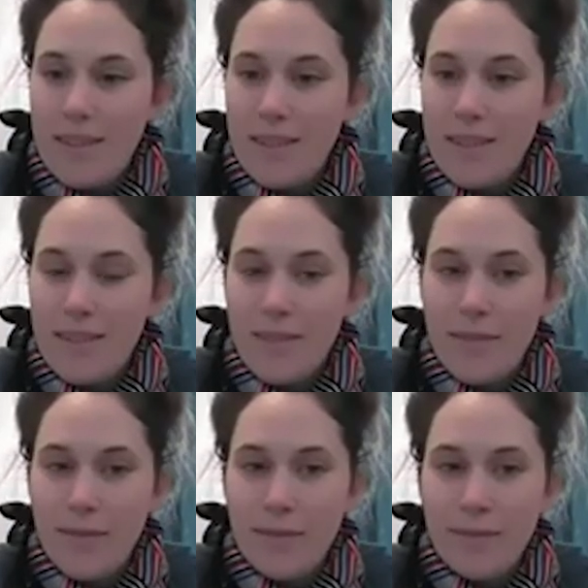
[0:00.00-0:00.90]

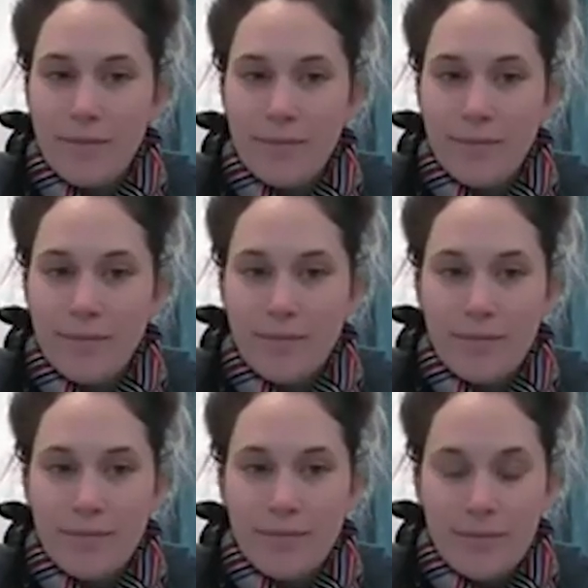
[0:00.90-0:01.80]

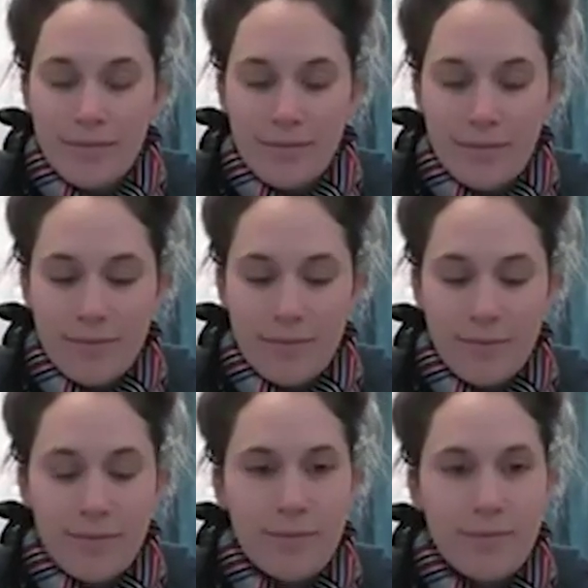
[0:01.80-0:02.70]

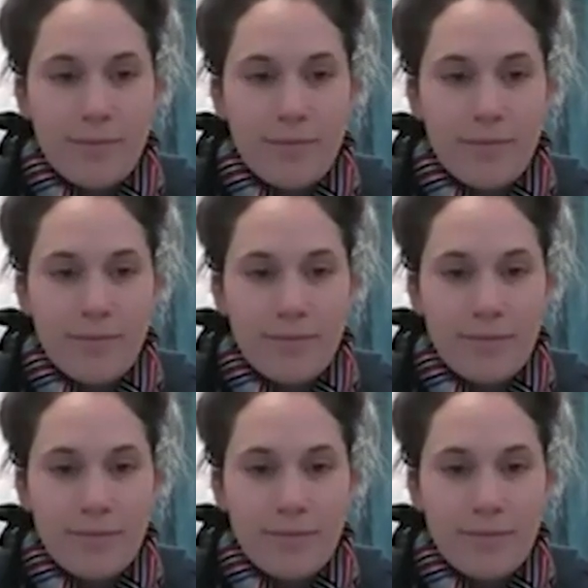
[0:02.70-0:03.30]
[no speech]